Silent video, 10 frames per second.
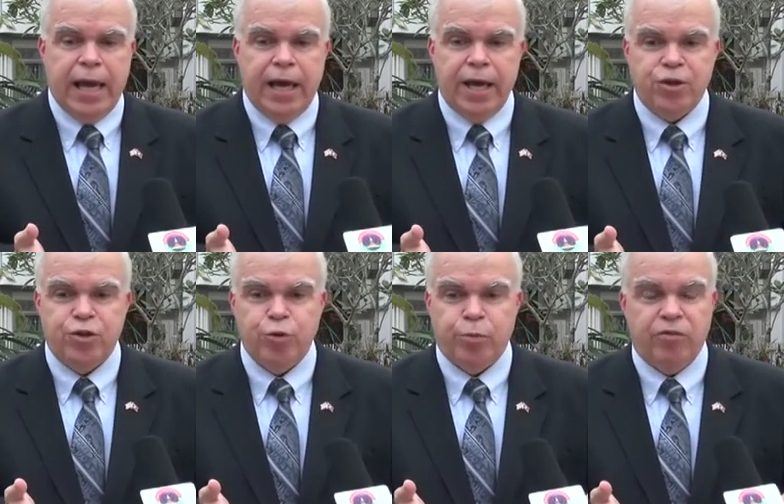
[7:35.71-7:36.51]
and
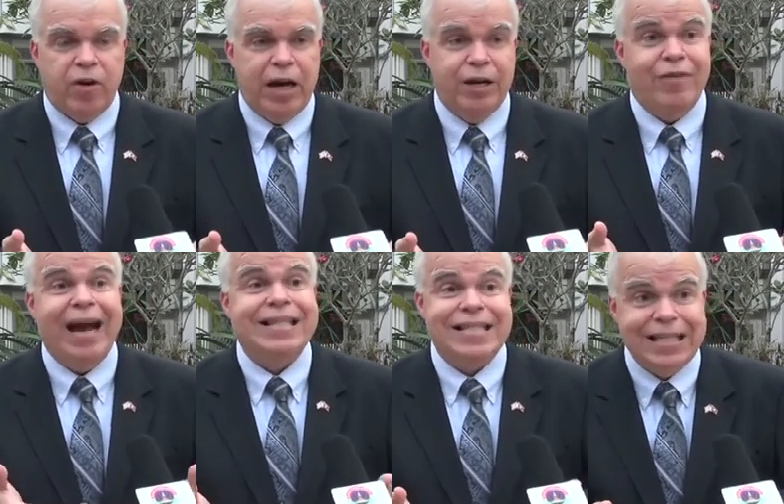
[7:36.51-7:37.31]
to provide
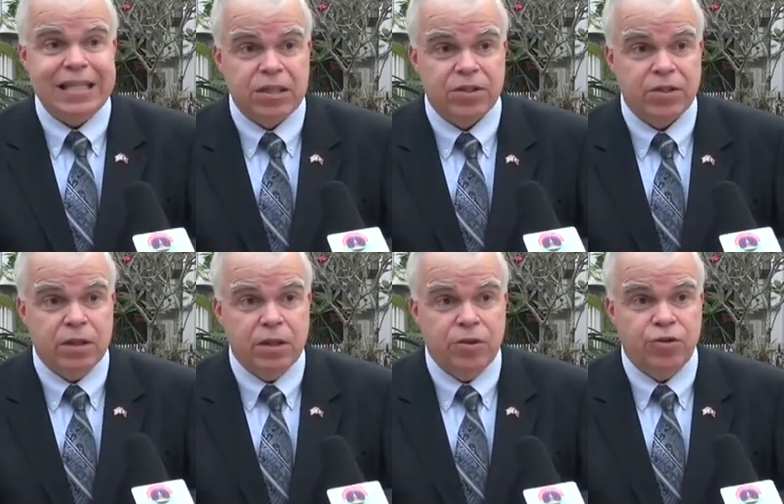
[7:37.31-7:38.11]
vaccines
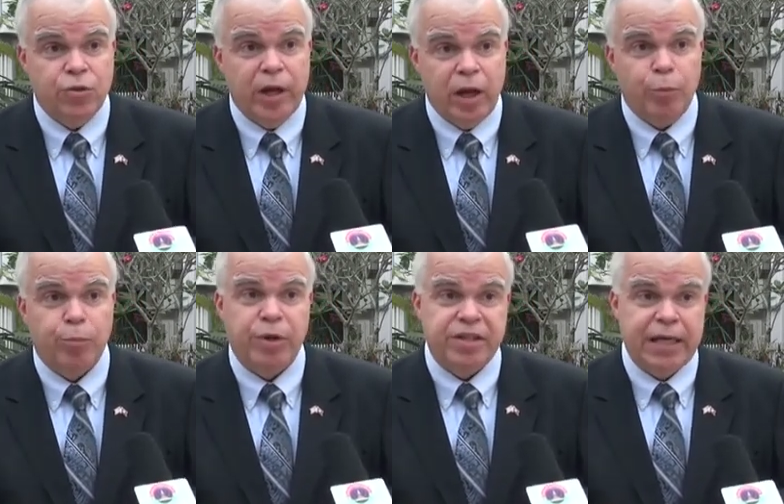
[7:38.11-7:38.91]
to help
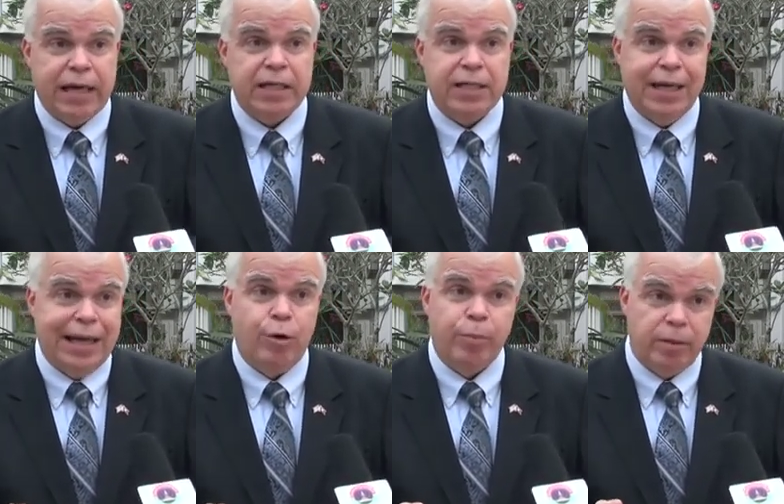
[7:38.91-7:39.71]
protect the
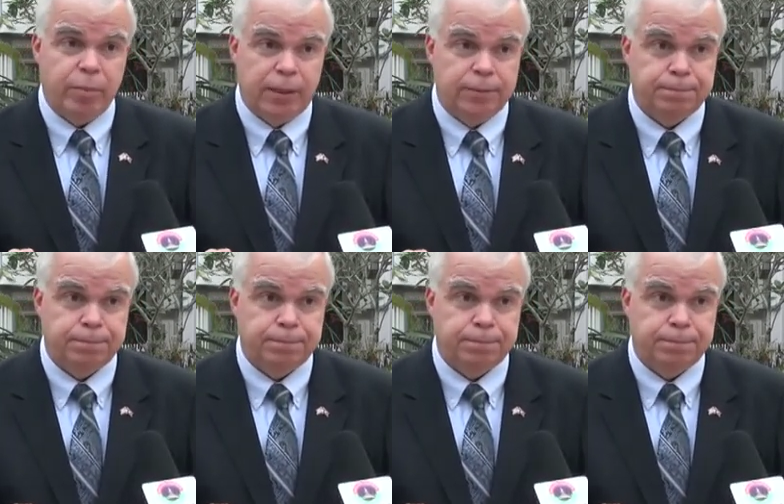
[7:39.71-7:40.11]
Lao people.